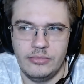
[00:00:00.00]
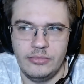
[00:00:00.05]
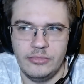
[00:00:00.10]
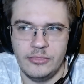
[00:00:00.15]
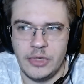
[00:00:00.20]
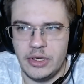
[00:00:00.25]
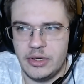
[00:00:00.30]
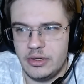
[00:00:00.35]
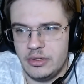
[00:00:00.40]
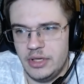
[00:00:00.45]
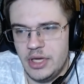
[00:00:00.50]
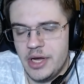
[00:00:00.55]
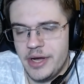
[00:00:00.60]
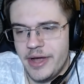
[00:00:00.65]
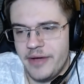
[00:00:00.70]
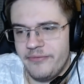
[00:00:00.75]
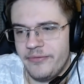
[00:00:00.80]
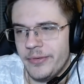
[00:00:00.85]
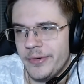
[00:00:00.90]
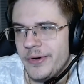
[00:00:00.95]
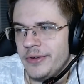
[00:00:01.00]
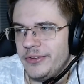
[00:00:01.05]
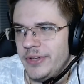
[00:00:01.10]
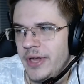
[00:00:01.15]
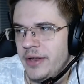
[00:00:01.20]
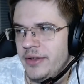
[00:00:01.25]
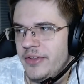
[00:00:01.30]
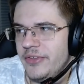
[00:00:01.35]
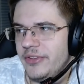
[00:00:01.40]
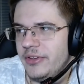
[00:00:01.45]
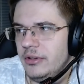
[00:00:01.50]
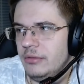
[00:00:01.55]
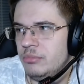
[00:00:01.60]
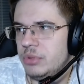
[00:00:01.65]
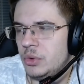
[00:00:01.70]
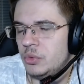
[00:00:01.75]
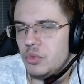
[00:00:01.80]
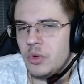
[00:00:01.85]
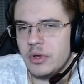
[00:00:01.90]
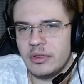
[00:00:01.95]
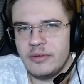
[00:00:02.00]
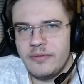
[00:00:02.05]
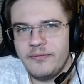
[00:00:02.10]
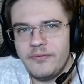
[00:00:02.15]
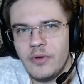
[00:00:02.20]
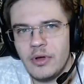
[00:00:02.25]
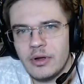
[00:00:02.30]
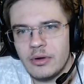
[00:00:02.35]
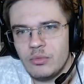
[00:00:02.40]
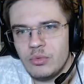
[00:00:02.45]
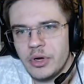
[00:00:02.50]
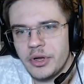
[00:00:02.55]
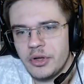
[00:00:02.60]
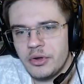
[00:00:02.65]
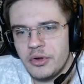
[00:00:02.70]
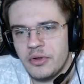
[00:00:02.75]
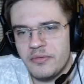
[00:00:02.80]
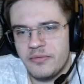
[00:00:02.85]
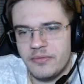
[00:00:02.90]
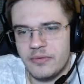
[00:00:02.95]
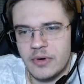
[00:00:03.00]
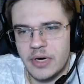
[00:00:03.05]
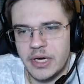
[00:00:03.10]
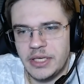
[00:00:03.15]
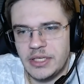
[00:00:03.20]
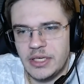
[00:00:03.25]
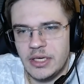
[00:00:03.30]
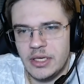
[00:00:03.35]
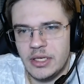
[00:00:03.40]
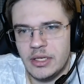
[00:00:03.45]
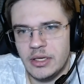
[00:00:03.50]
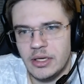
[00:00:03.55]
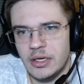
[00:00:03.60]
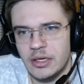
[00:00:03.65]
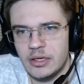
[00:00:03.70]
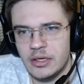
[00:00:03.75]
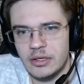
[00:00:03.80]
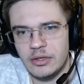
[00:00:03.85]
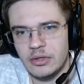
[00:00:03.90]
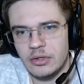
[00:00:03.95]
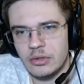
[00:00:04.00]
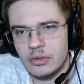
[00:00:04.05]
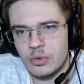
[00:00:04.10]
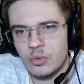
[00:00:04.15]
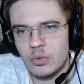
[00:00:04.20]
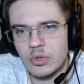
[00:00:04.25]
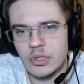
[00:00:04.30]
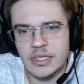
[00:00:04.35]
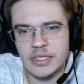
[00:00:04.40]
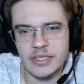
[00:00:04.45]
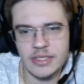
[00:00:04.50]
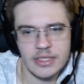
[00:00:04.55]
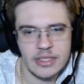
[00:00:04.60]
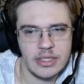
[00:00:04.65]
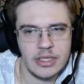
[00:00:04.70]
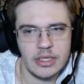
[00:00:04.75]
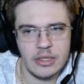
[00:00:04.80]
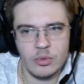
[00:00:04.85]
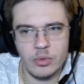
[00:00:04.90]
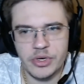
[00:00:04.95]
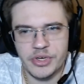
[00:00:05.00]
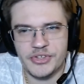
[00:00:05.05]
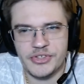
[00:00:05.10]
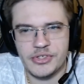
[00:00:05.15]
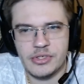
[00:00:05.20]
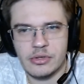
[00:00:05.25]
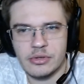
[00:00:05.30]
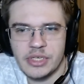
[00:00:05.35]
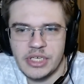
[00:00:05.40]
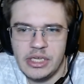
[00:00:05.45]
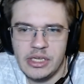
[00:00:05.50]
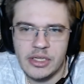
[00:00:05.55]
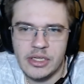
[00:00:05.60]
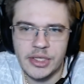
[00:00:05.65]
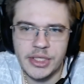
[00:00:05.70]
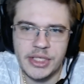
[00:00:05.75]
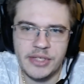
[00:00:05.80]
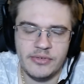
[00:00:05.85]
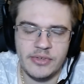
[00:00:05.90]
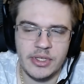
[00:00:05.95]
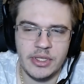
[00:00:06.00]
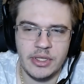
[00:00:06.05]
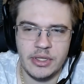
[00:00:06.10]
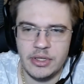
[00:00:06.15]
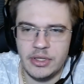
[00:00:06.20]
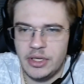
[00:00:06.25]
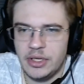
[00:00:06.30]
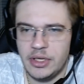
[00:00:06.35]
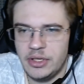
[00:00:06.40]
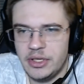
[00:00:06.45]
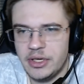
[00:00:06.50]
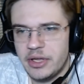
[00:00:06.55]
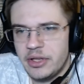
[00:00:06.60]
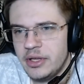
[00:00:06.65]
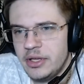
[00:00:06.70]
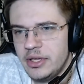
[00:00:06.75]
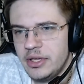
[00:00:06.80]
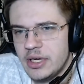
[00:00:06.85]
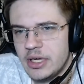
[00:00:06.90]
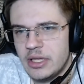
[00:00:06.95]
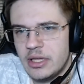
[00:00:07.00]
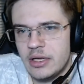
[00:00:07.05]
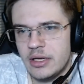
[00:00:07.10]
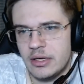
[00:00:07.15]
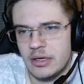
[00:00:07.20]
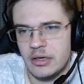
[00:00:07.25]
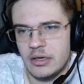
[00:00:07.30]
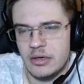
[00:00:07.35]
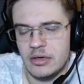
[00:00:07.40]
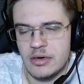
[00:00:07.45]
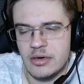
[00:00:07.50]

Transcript: Like, yeah, I forgot anything, but what the fuck? Why are you fighting? And you know where's your king living? And yada yada.